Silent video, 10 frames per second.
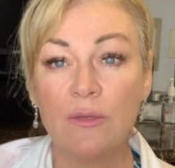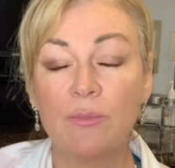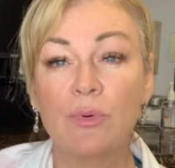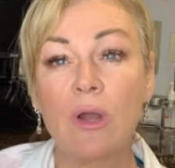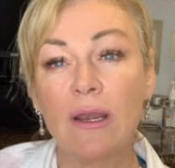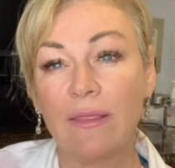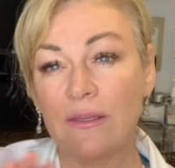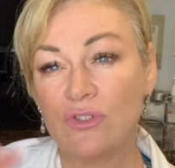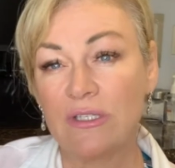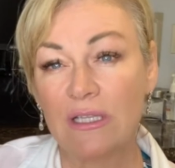Product
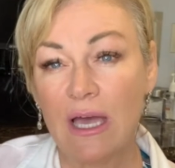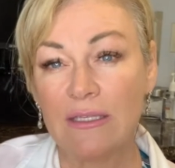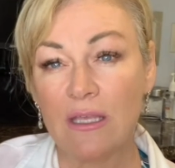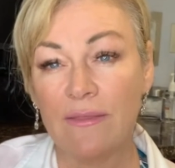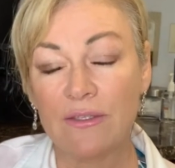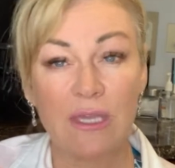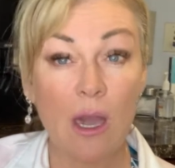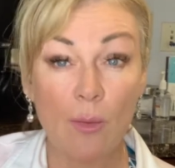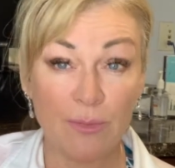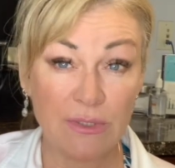that just lies on the
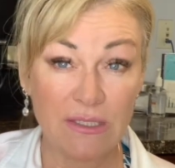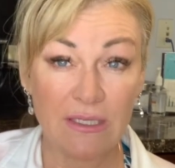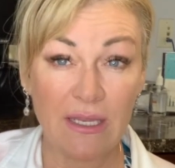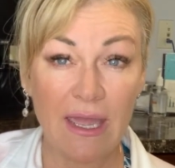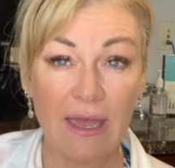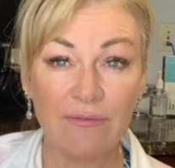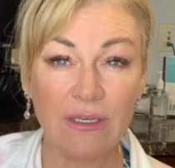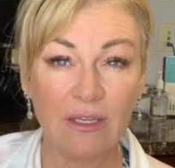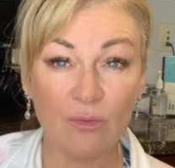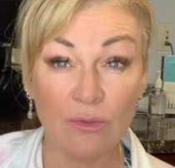scalp doesn't have
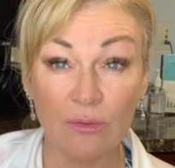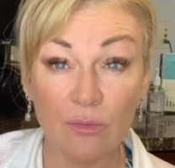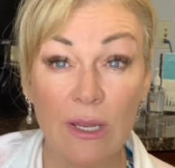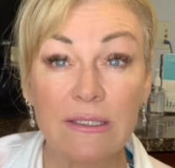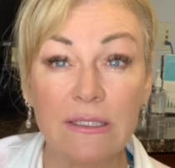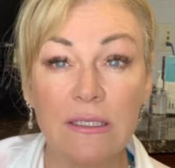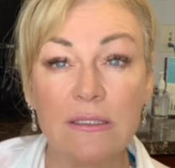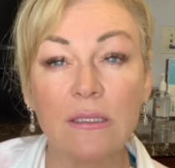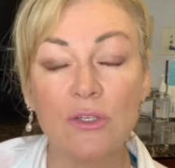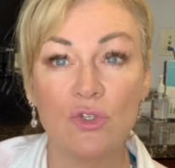any real
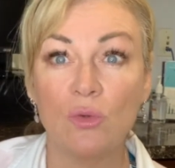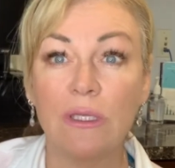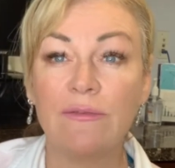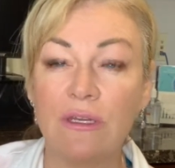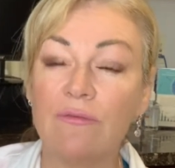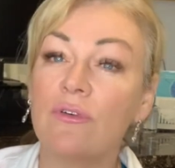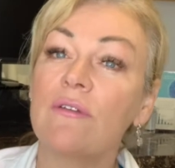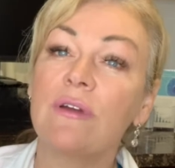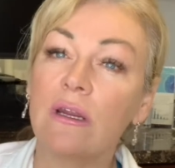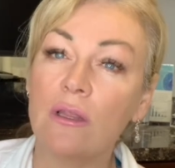resonance unless you leave it in for a
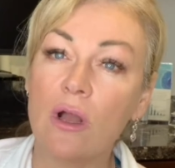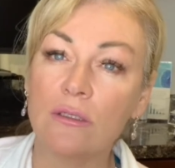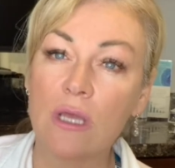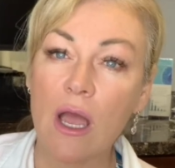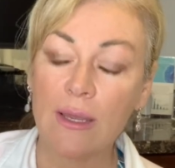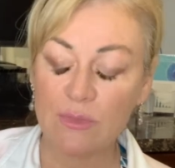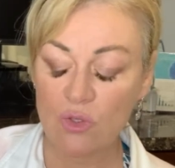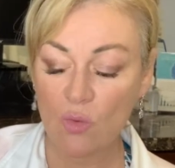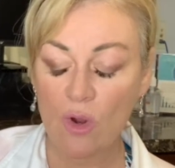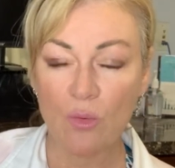very long time.
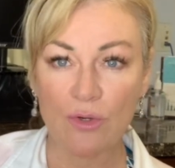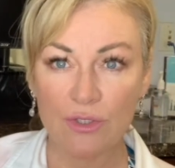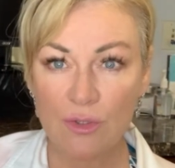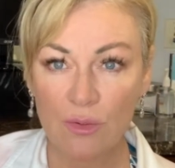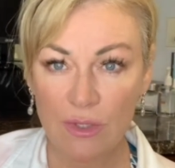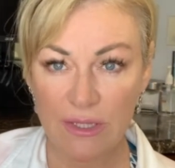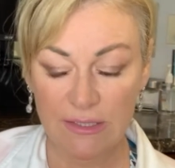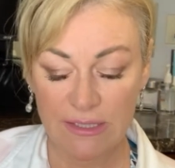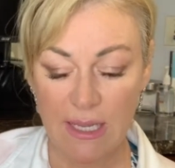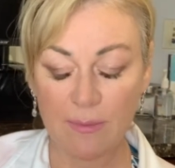So what we're doing with the
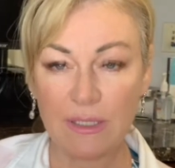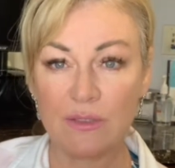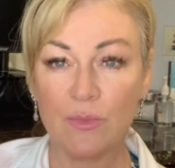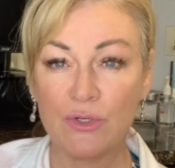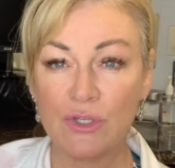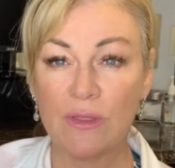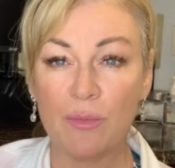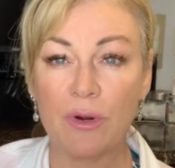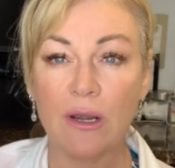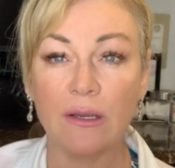stamp is pushing the
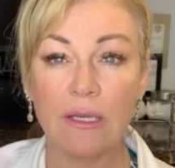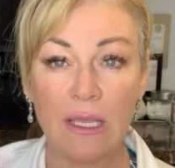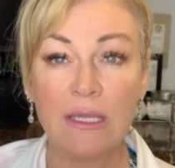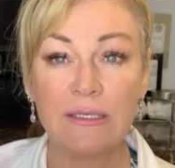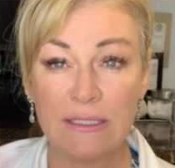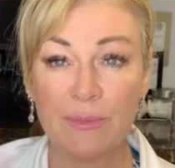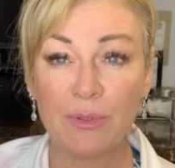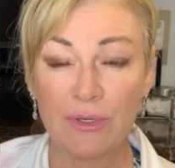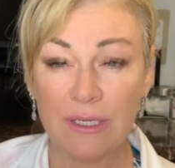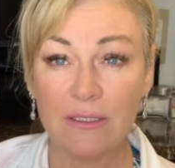product
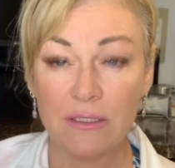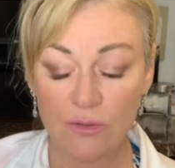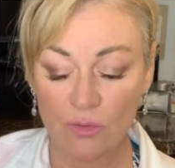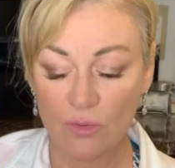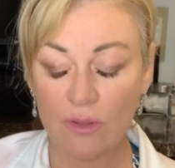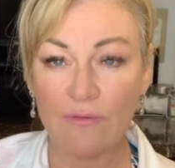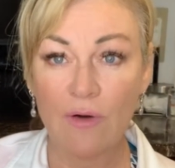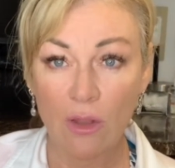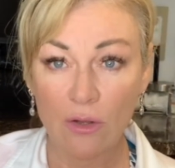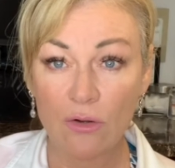deeper into the
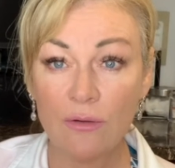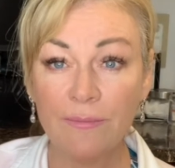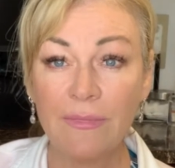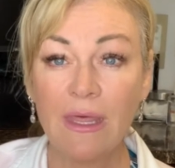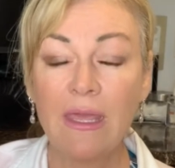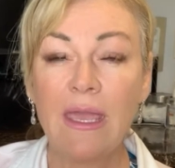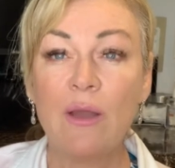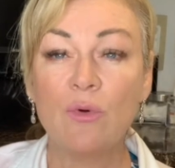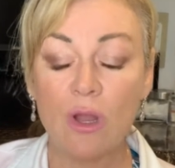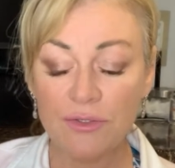follicle.
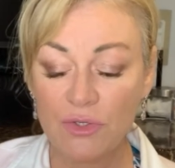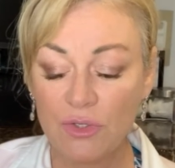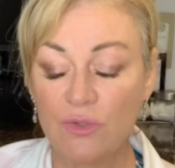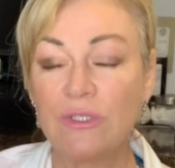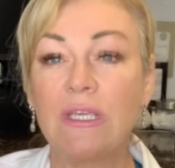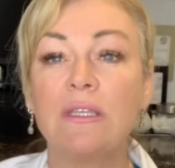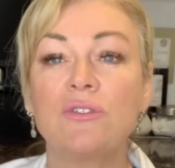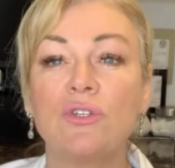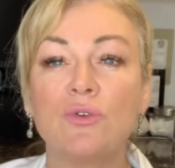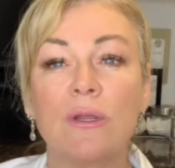And we're also using
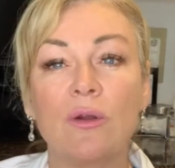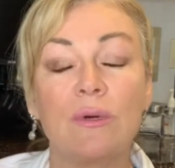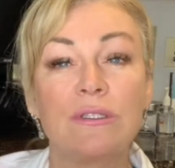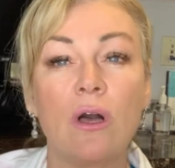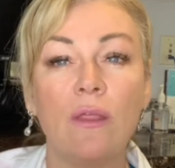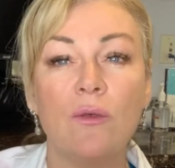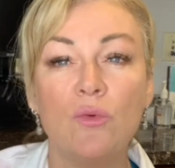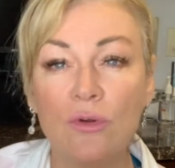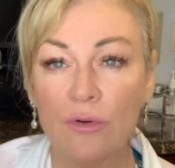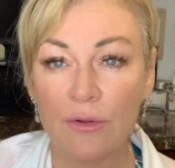this to trigger what's called the
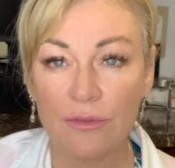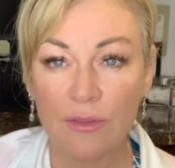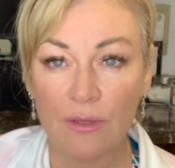wound growth